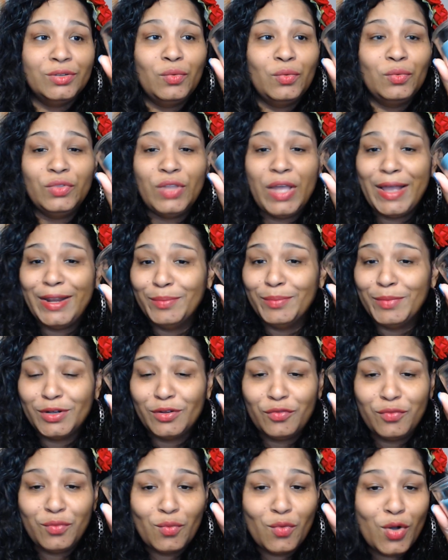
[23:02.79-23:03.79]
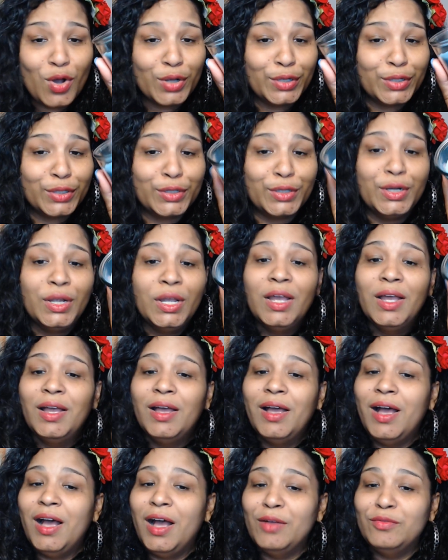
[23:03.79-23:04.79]
the element of water,
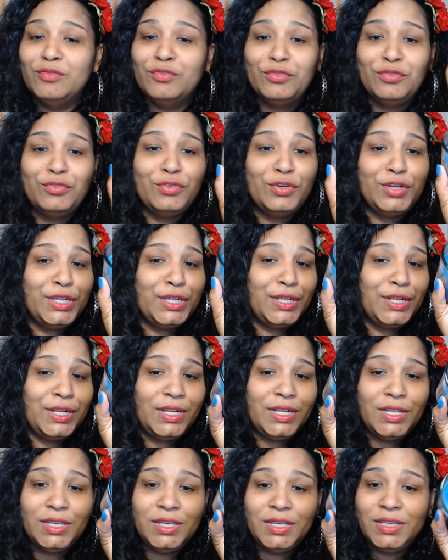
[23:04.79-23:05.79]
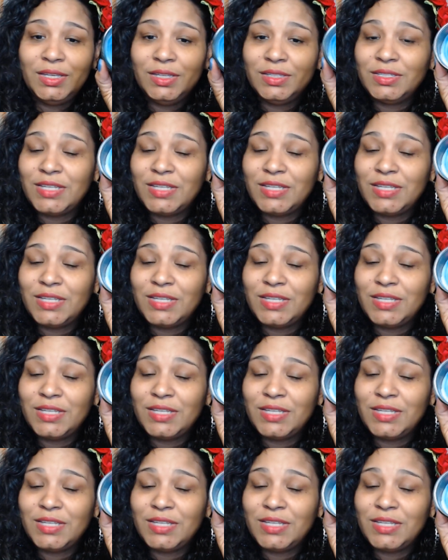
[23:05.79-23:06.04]
really